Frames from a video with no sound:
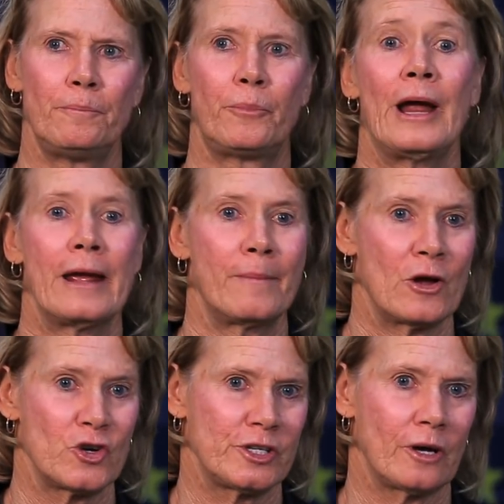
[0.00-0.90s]
brag
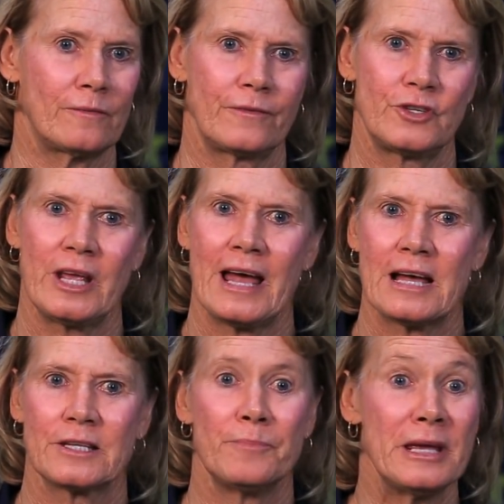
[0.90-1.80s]
about herself. She
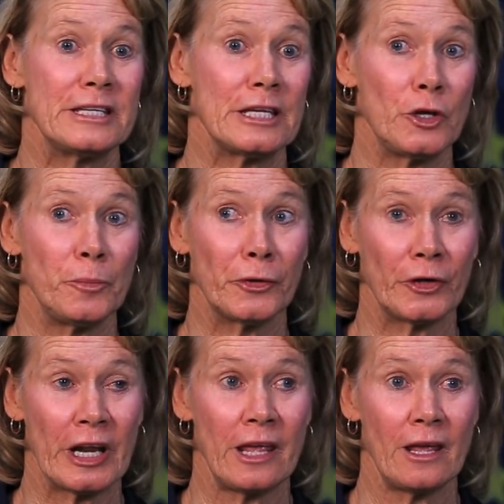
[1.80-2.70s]
has amazing humility.